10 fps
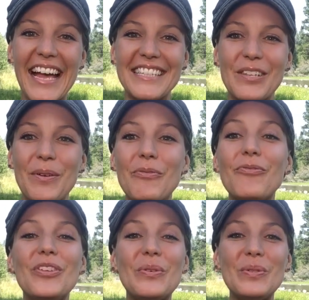And so
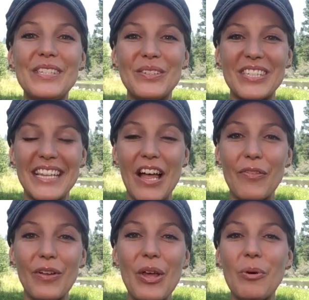infuse
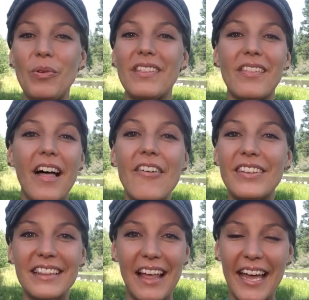yourself with
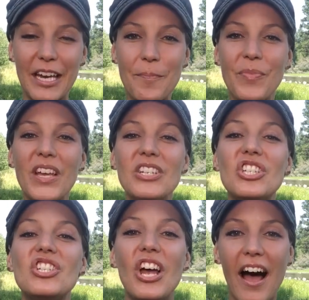love and light.
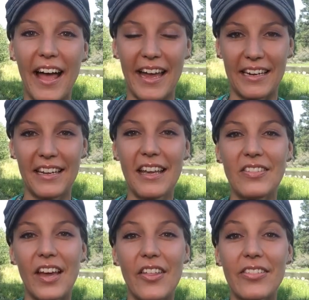Shine
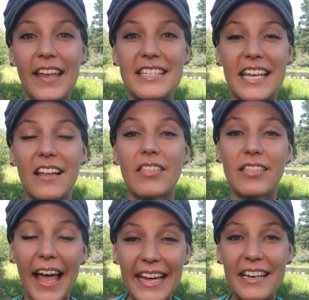the authentic
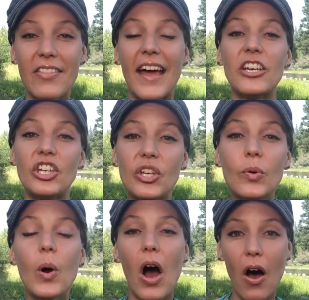light that
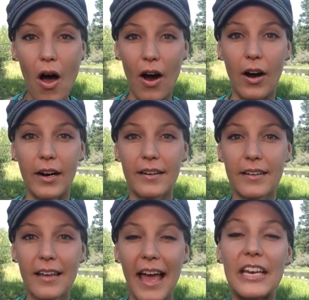you are.
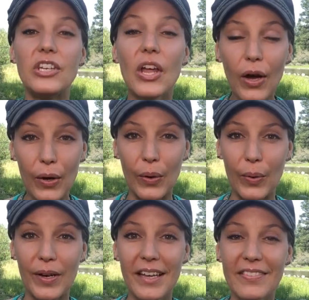And
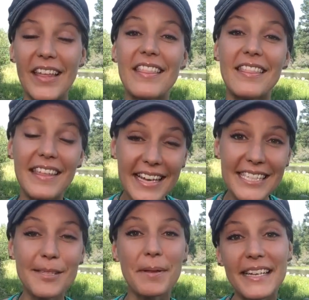know that
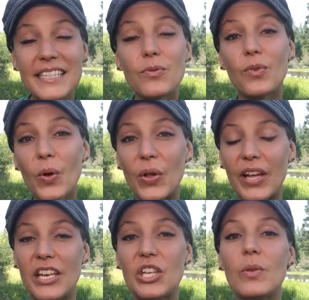this plays a role
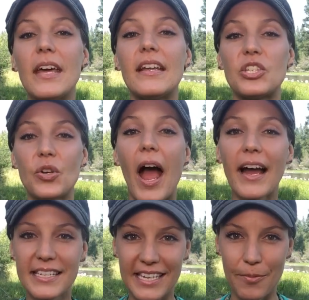in you then
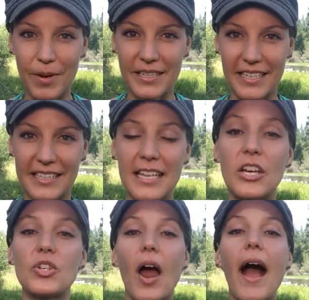attracting abundance,
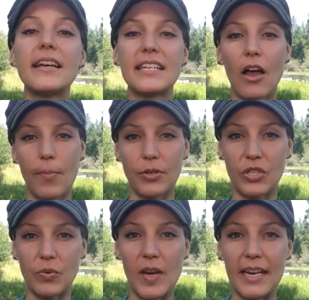attracting
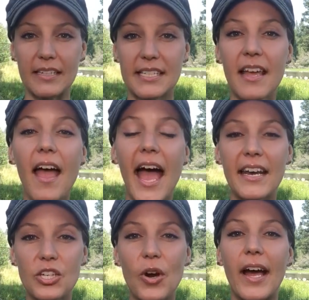opportunities,
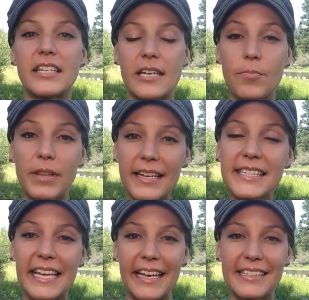and attracting
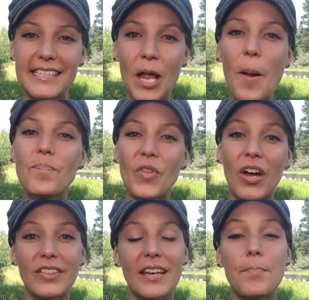blessings.
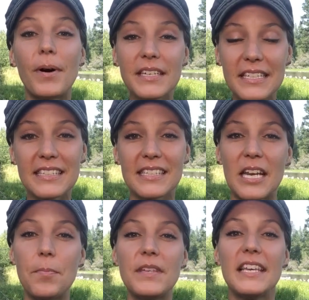On that abundance
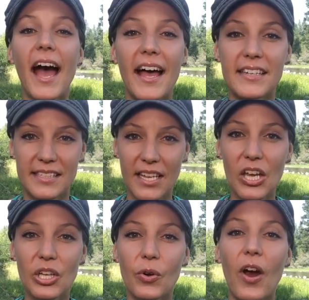tip, yes,
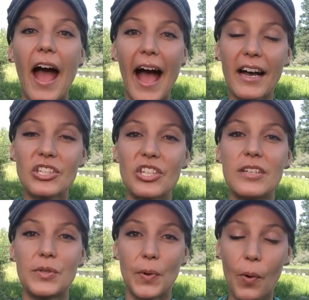your action
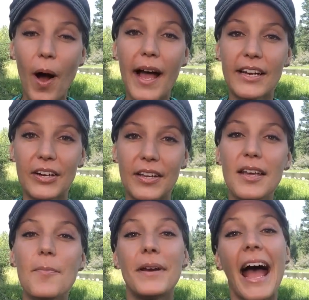is required,
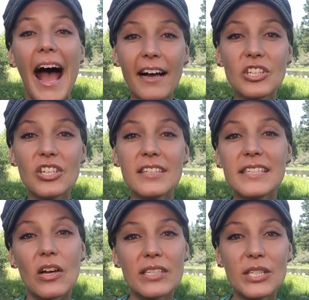but action
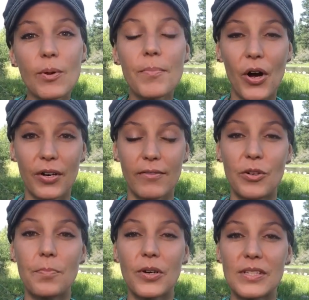is also a part of
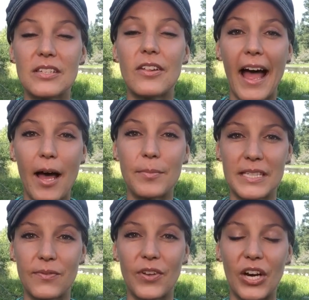your personal
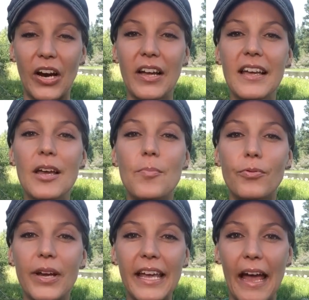atmosphere,
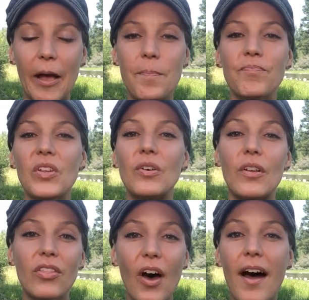bringing
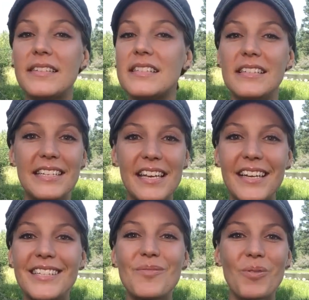your thoughts,
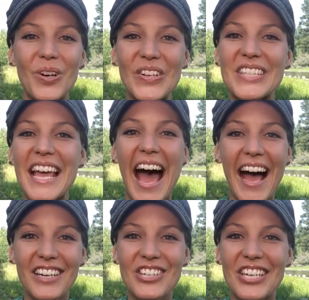deeds, words,
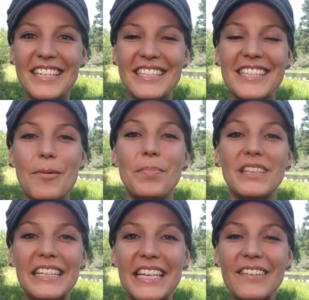actions,
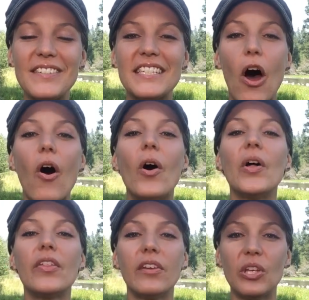beliefs,
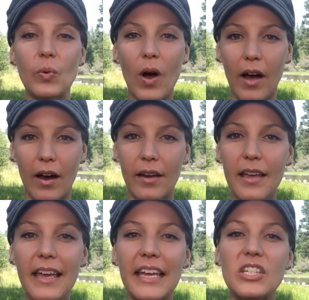all that you are
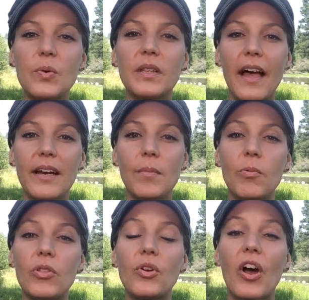into
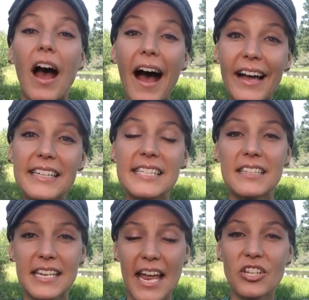alignment with your highest
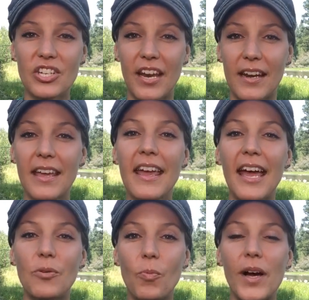intention
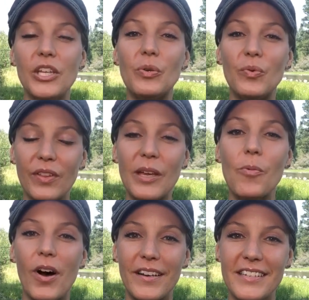and what you really
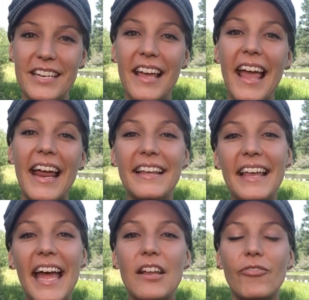want. And
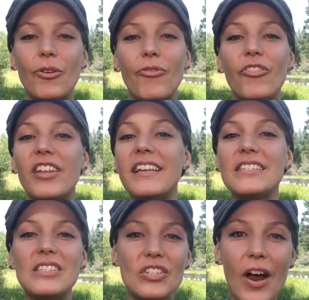again, if you're
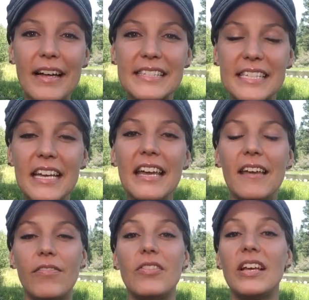feeling stressed,
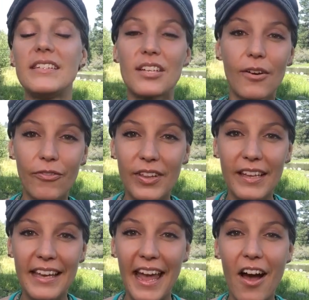if things are
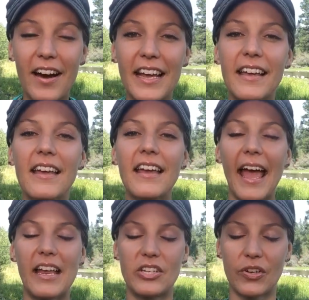feeling chaotic,
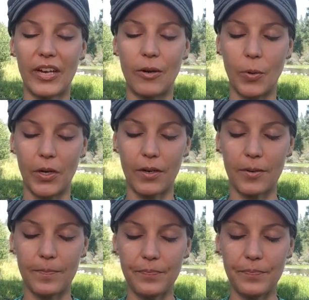enter inward.